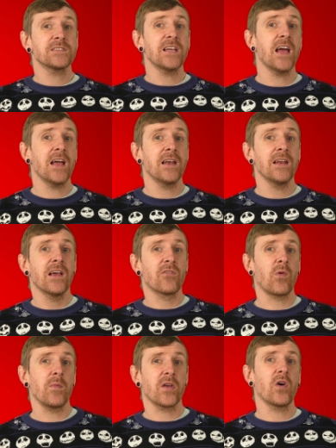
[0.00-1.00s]
10 is
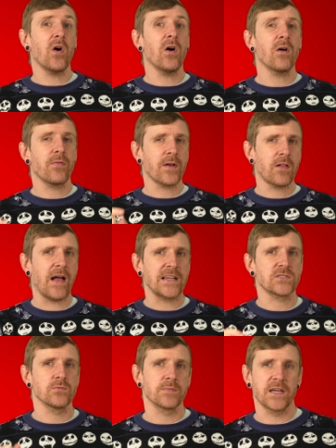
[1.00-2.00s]
what we call the
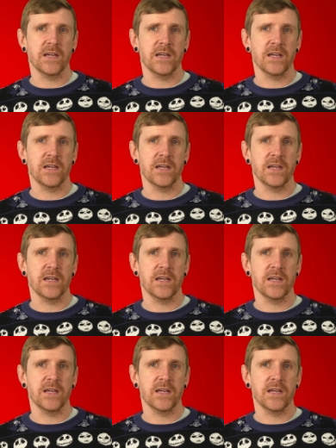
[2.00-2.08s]
classroom